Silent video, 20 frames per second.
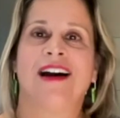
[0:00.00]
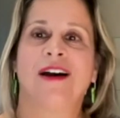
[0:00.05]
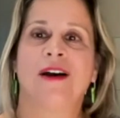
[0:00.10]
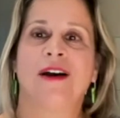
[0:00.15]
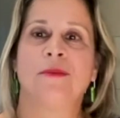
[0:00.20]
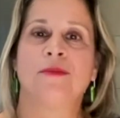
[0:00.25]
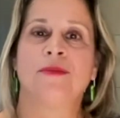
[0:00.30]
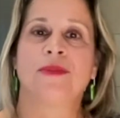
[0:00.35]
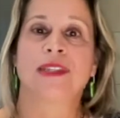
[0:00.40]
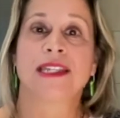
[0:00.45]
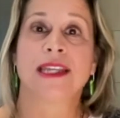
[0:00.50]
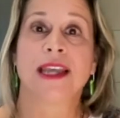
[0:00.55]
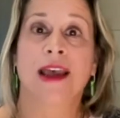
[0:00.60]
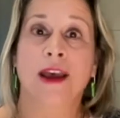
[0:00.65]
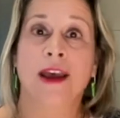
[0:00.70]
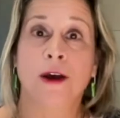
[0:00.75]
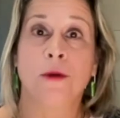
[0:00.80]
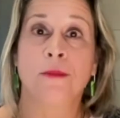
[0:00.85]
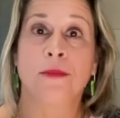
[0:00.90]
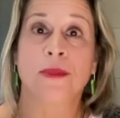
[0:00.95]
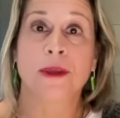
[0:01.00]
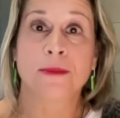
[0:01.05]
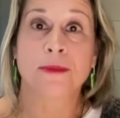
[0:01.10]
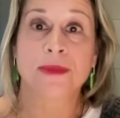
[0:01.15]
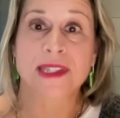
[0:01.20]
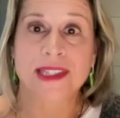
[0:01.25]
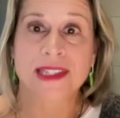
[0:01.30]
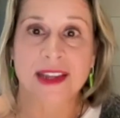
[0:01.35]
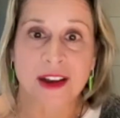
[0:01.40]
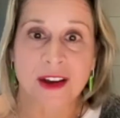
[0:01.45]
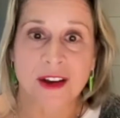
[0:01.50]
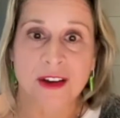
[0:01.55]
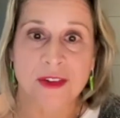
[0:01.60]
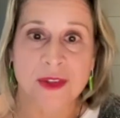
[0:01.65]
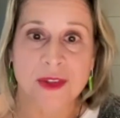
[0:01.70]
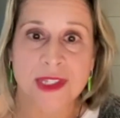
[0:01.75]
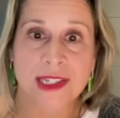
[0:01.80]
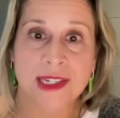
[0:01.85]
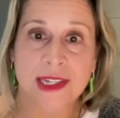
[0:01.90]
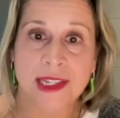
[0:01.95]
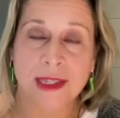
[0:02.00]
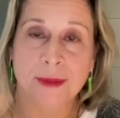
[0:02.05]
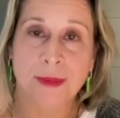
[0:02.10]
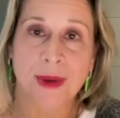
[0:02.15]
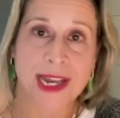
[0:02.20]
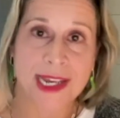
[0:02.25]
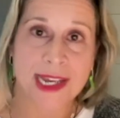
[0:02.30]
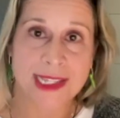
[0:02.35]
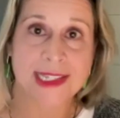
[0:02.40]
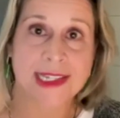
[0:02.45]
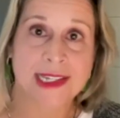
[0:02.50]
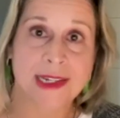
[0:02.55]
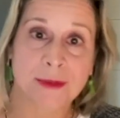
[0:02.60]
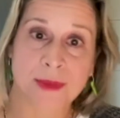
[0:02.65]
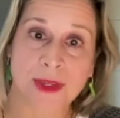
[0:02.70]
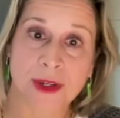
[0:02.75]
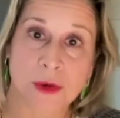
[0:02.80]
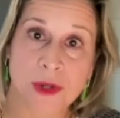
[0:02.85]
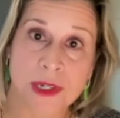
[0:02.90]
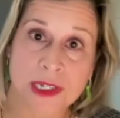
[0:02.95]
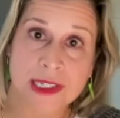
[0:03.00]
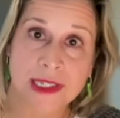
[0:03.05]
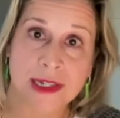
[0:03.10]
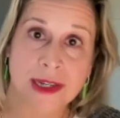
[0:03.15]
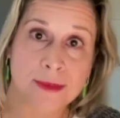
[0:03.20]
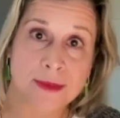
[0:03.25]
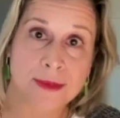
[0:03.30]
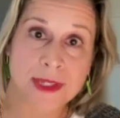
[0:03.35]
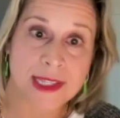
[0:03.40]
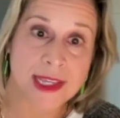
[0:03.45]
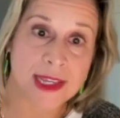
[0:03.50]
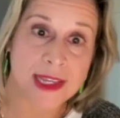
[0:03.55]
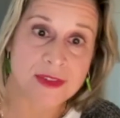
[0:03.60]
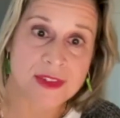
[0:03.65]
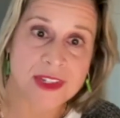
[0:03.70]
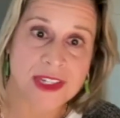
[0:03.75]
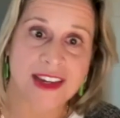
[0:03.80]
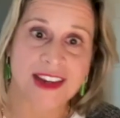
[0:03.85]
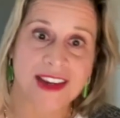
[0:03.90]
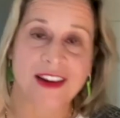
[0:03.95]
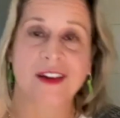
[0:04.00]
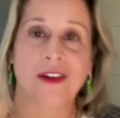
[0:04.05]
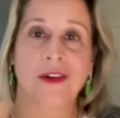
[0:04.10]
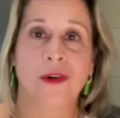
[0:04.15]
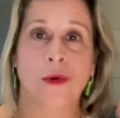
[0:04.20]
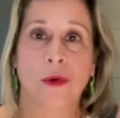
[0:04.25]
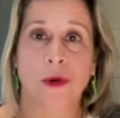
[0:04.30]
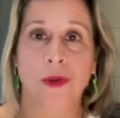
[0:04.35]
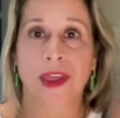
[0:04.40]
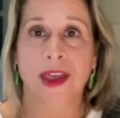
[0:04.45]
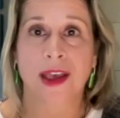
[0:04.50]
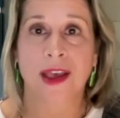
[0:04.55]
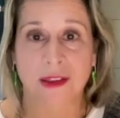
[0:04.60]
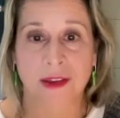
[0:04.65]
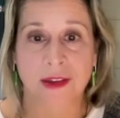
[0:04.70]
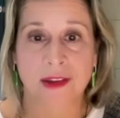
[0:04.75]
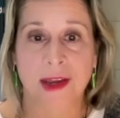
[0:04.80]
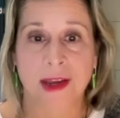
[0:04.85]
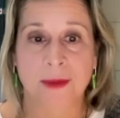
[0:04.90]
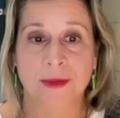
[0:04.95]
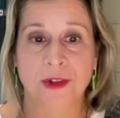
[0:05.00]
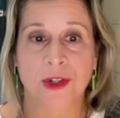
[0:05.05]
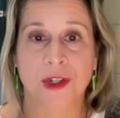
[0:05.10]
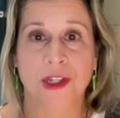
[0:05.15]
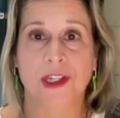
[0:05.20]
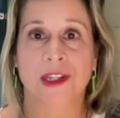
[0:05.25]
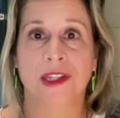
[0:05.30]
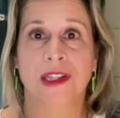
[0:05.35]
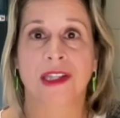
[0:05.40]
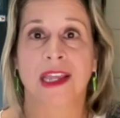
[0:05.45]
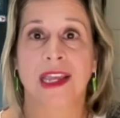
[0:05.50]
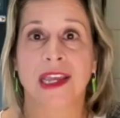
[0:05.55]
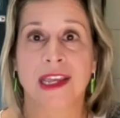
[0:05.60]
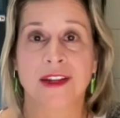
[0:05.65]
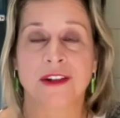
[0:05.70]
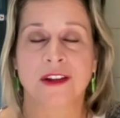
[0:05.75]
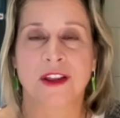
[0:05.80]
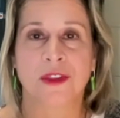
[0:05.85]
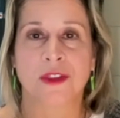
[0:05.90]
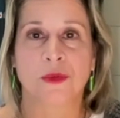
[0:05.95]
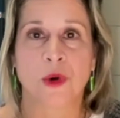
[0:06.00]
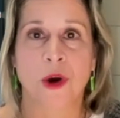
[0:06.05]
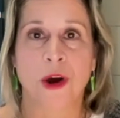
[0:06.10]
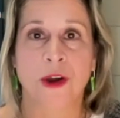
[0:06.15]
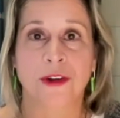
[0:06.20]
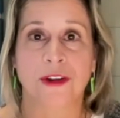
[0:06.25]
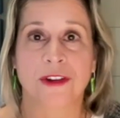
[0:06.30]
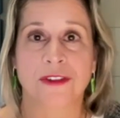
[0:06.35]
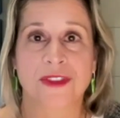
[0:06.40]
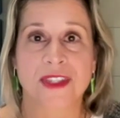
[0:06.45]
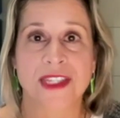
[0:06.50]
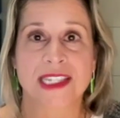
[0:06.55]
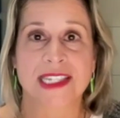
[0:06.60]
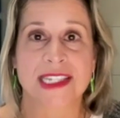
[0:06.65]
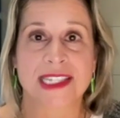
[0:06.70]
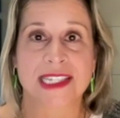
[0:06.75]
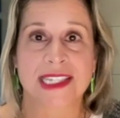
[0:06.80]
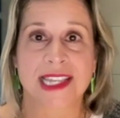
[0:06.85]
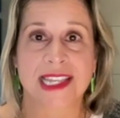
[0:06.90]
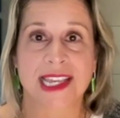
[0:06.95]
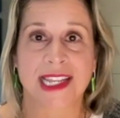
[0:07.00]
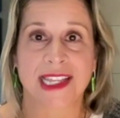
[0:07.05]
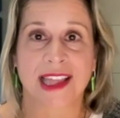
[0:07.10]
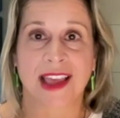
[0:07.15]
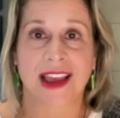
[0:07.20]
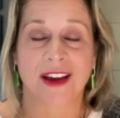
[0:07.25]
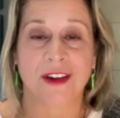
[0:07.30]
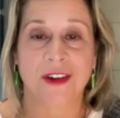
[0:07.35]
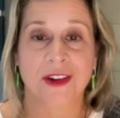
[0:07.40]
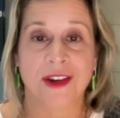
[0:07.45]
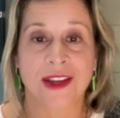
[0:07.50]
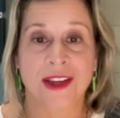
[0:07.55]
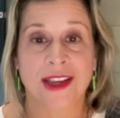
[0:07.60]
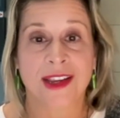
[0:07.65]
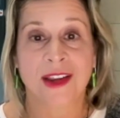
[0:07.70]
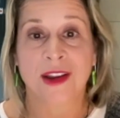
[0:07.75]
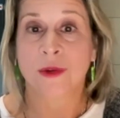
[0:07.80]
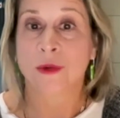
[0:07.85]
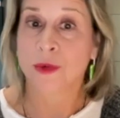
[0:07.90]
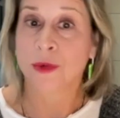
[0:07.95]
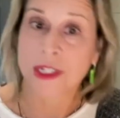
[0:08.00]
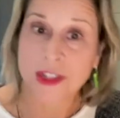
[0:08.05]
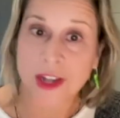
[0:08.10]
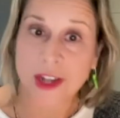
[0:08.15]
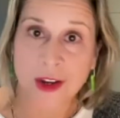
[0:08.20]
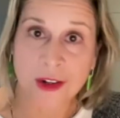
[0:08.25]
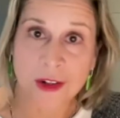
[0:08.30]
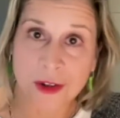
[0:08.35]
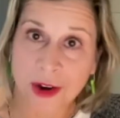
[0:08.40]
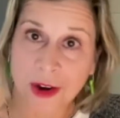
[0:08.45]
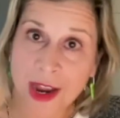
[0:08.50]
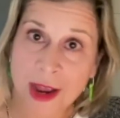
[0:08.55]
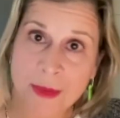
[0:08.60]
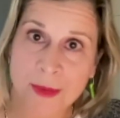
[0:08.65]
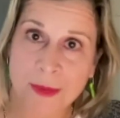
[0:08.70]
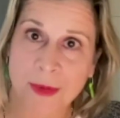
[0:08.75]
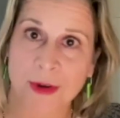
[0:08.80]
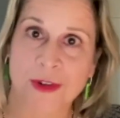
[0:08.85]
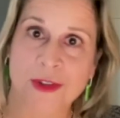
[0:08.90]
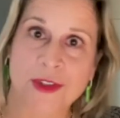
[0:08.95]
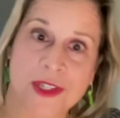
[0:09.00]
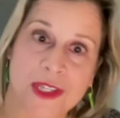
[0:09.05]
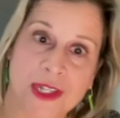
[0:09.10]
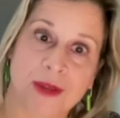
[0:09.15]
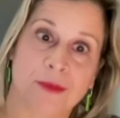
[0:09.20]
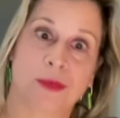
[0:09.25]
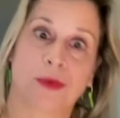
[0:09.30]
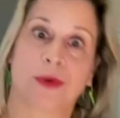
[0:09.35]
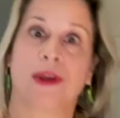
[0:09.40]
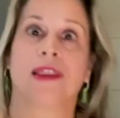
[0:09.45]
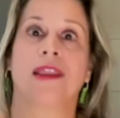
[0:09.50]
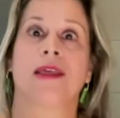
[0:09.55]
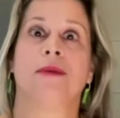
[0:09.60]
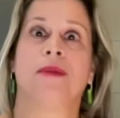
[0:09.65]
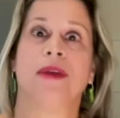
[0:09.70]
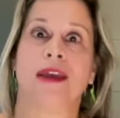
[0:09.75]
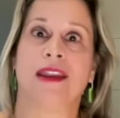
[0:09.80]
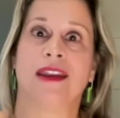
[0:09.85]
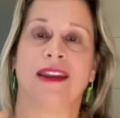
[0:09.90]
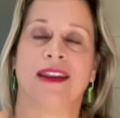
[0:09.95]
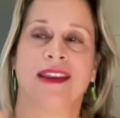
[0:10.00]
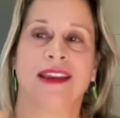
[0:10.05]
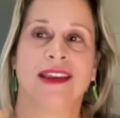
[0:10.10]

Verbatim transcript: um, to help themselves get in the basket and be hoisted up to safety. Or the helicopter could land on the water if the sea state allowed, reach out and grab the person and bring them in.